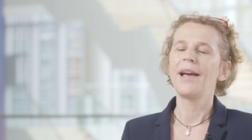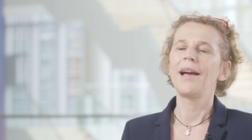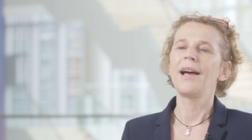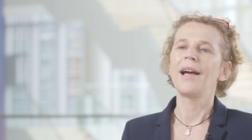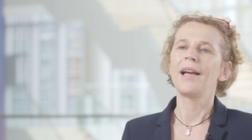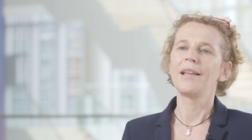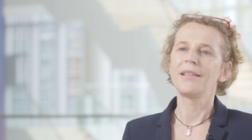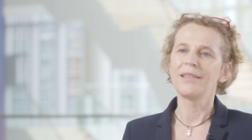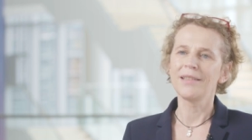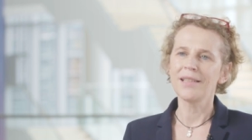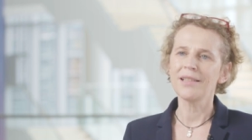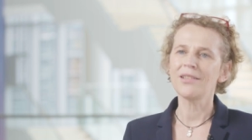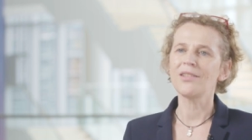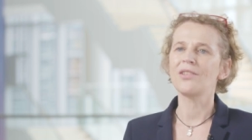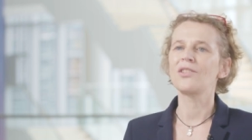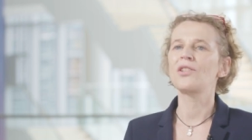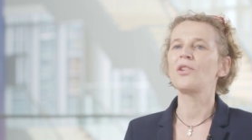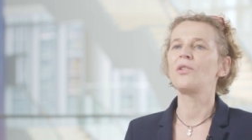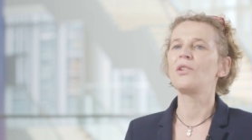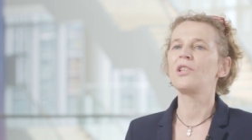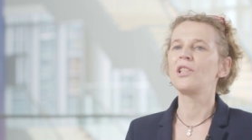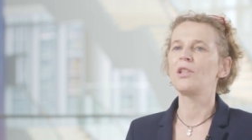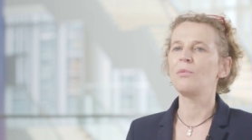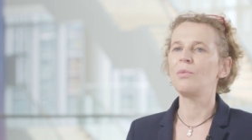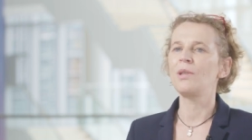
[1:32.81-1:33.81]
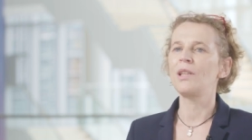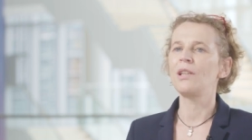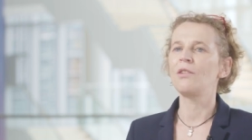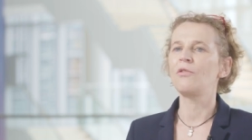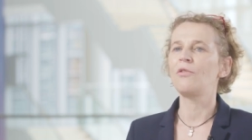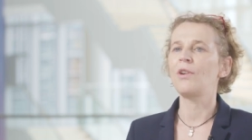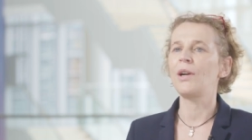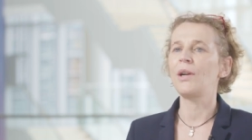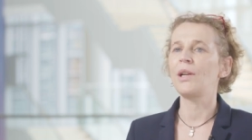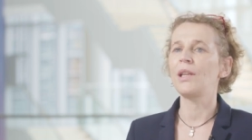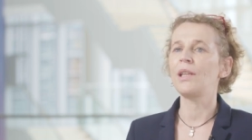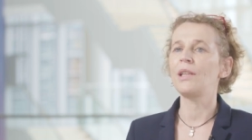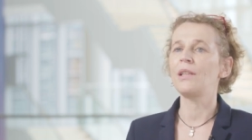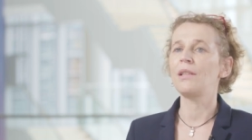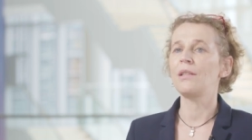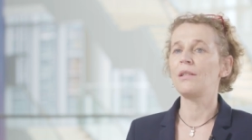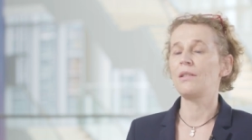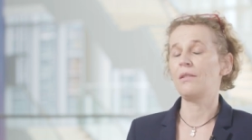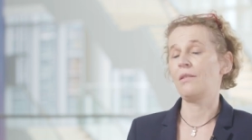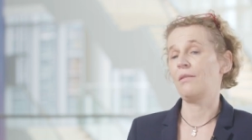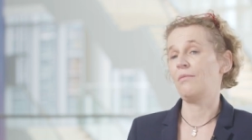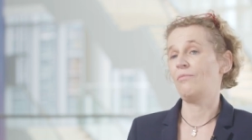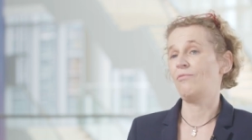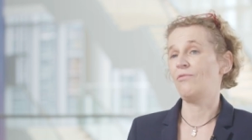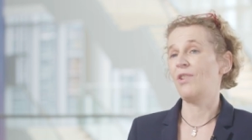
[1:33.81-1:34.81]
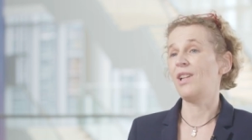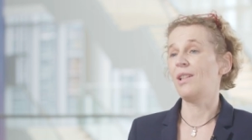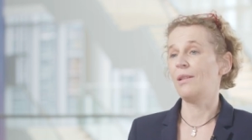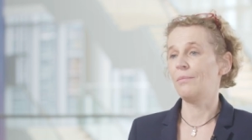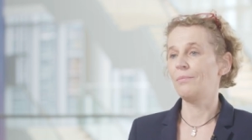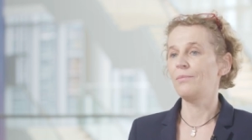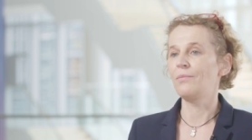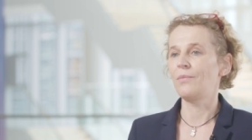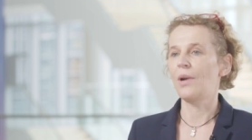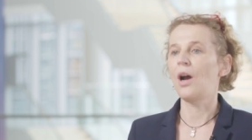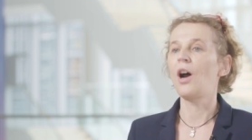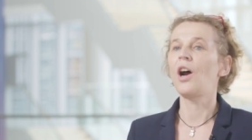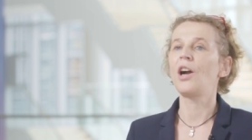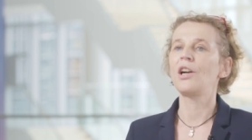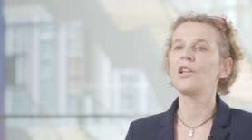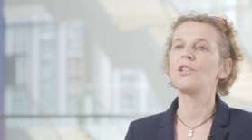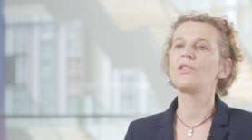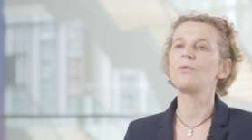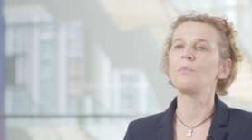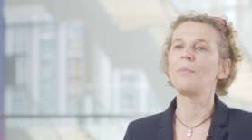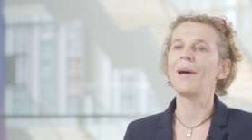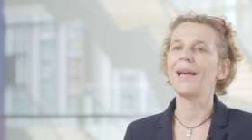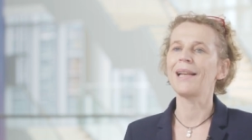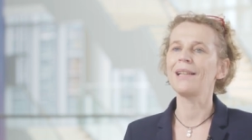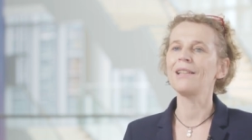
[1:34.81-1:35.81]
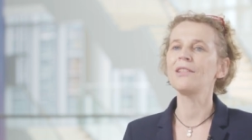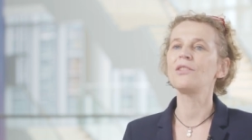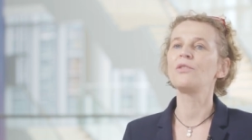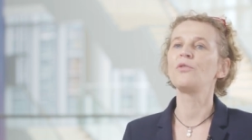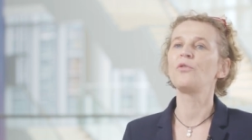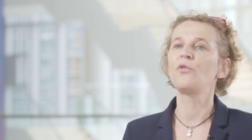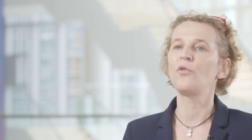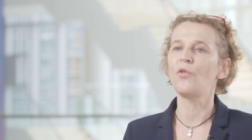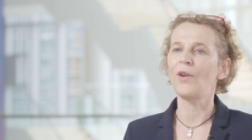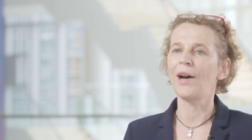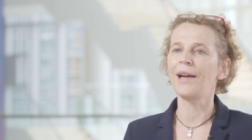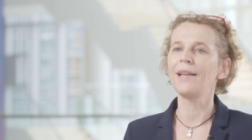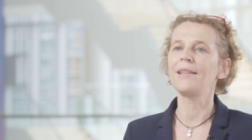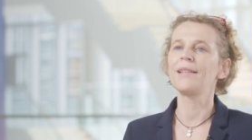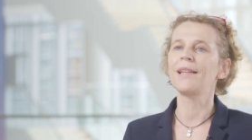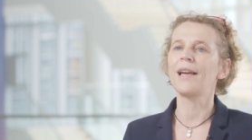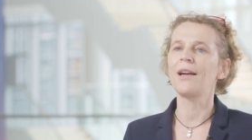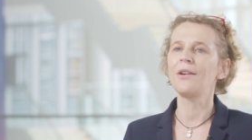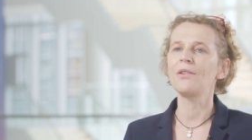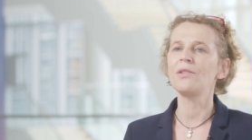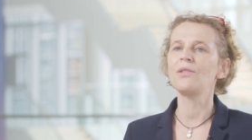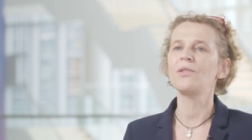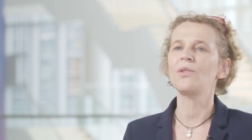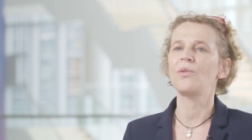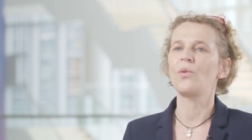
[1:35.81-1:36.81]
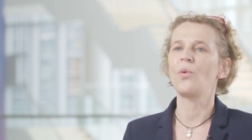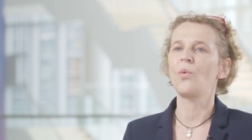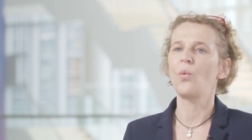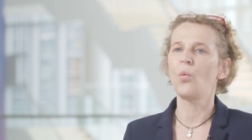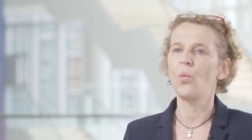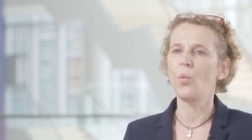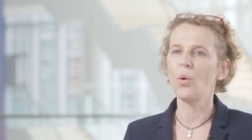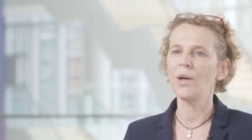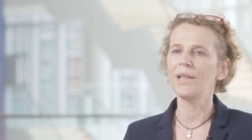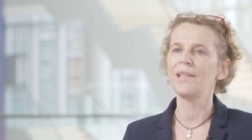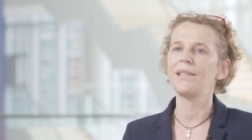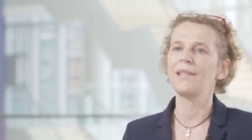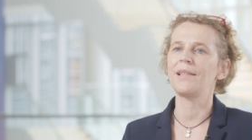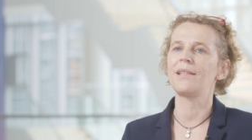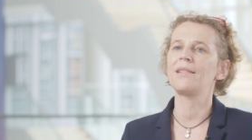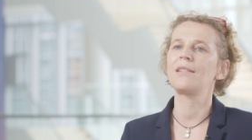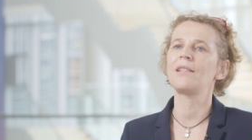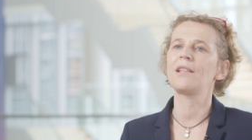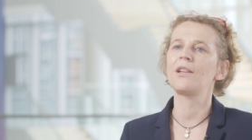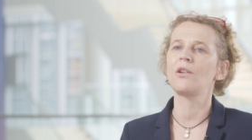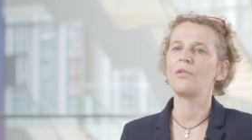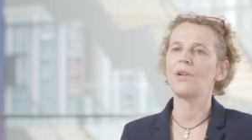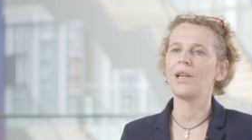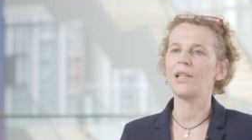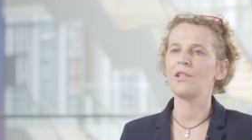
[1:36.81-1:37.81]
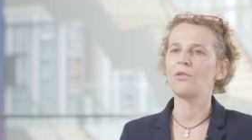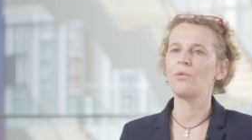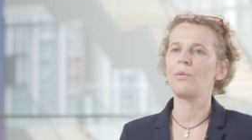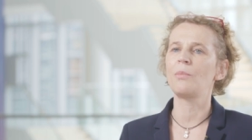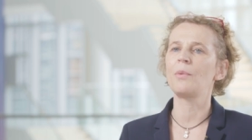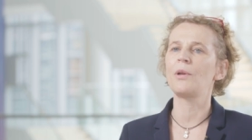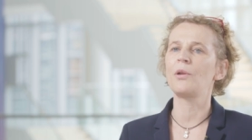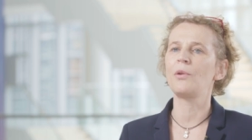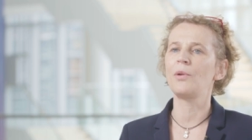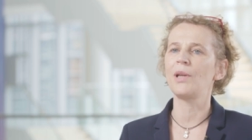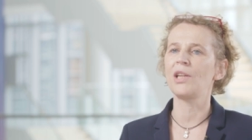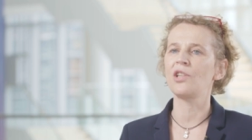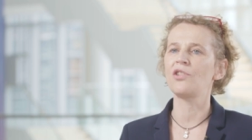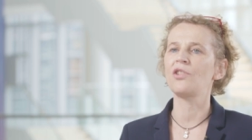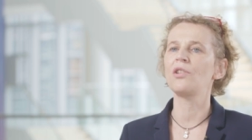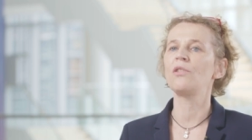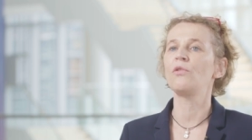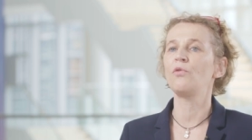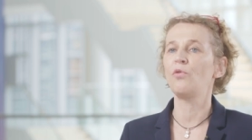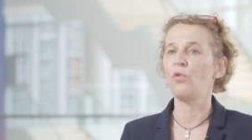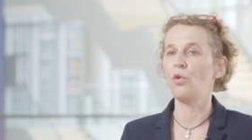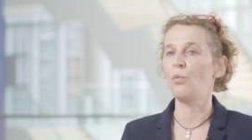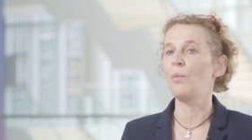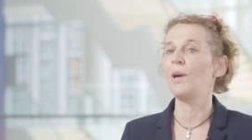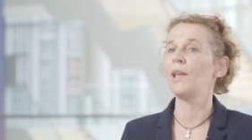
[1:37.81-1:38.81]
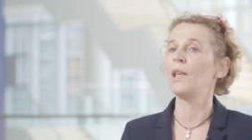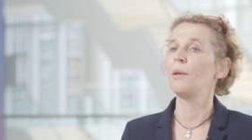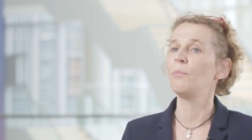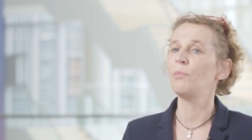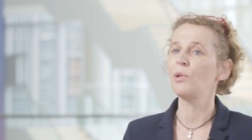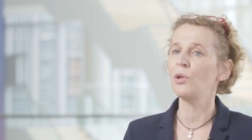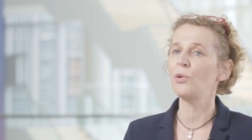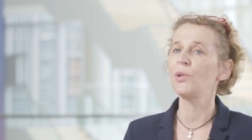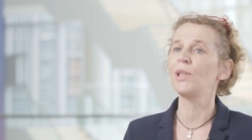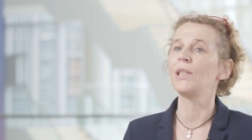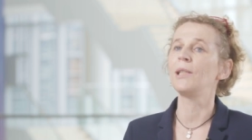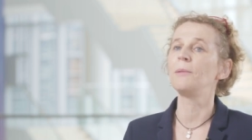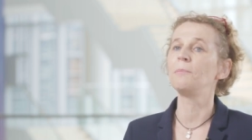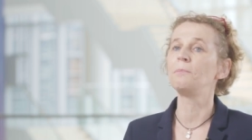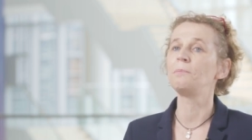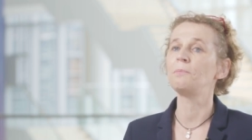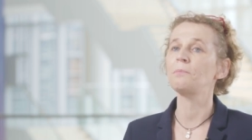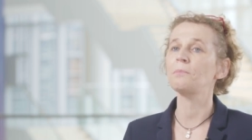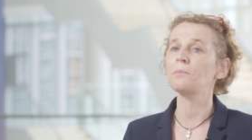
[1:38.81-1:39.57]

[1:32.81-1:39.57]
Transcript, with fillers: And this is going to be a very, well, hard battle to find out what is the correct remuneration for my employee.